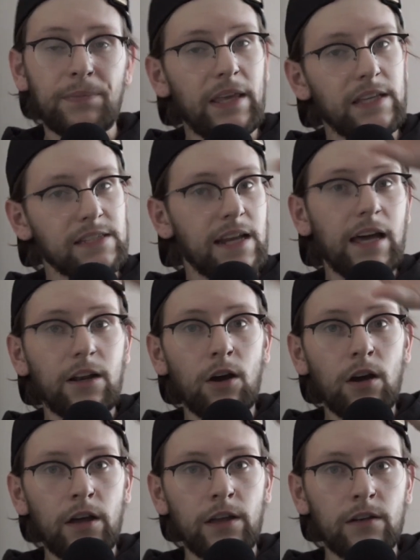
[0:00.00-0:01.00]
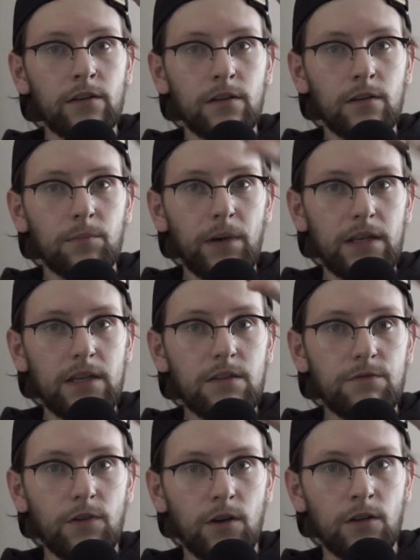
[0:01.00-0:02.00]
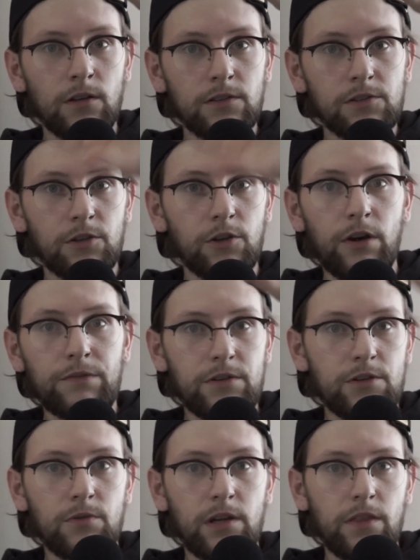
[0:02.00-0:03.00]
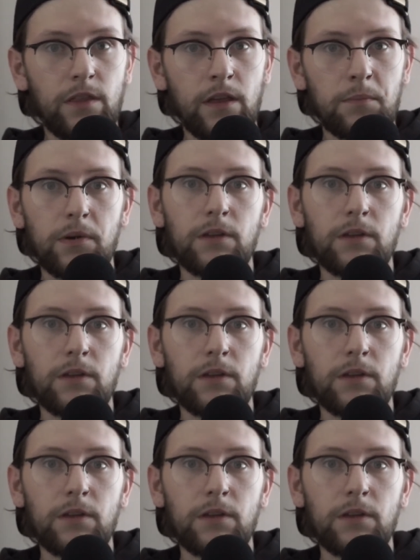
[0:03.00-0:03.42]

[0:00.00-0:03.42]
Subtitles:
It's not on by default, so you don't have to do anything.